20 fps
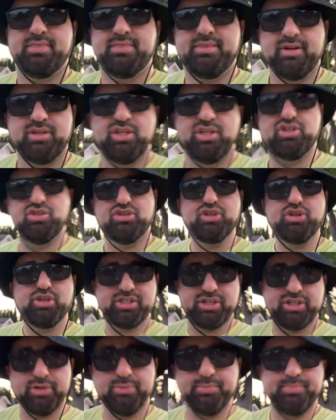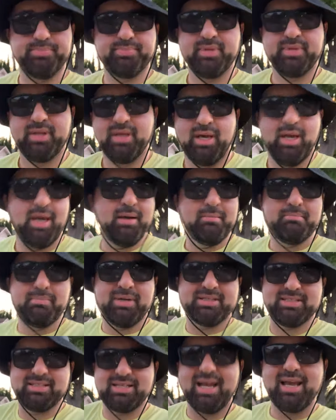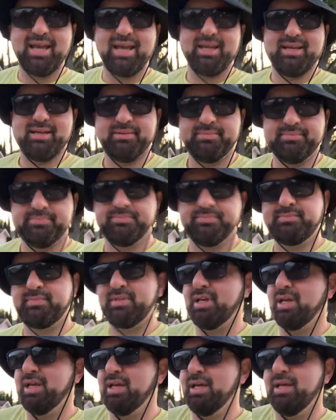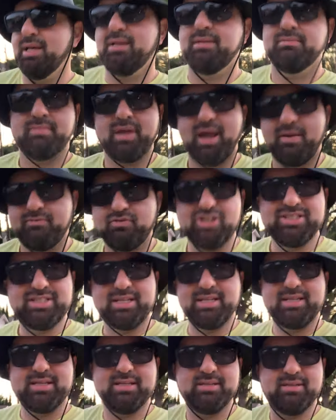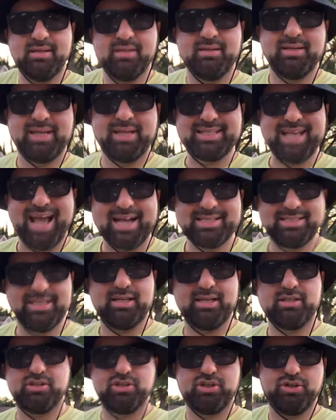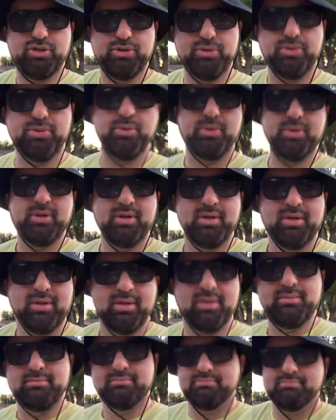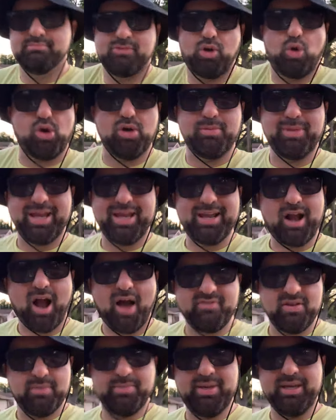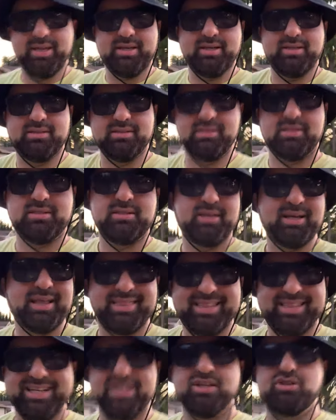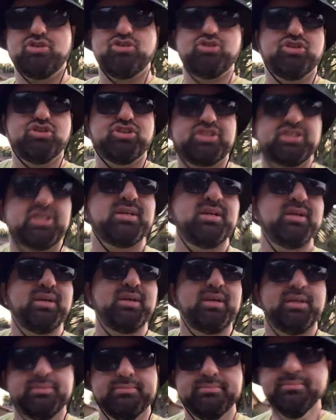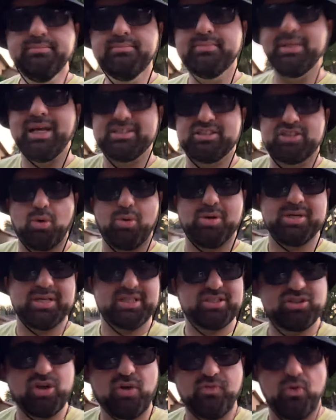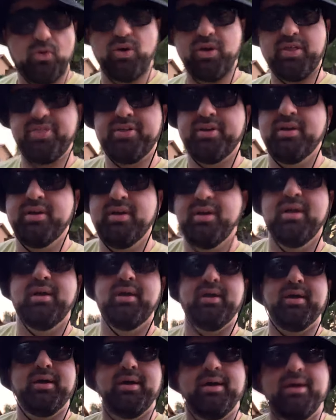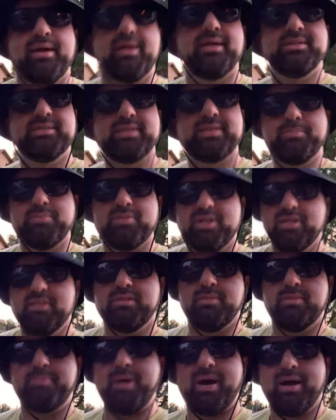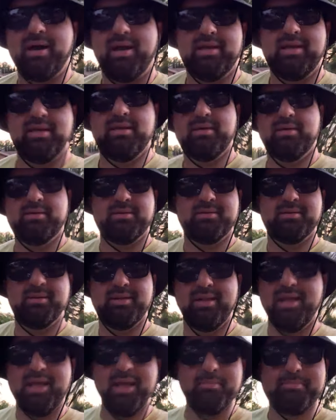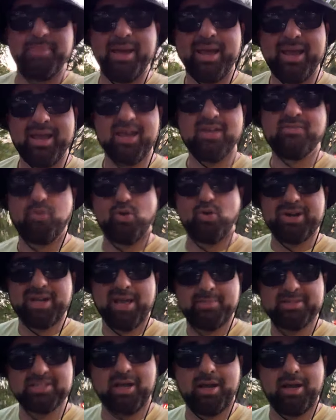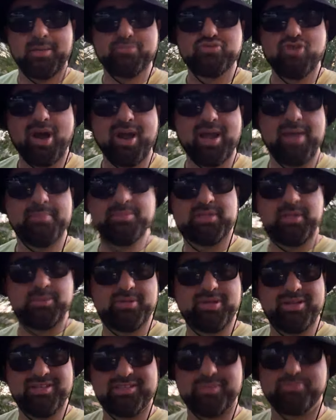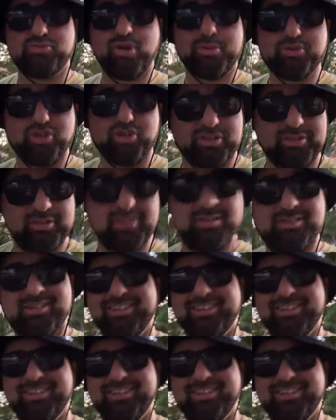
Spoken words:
that you're used to. But today, every city has access to gourmet coffee beans, theaters, and so on and so forth, simply by paying for an Amazon Prime subscription.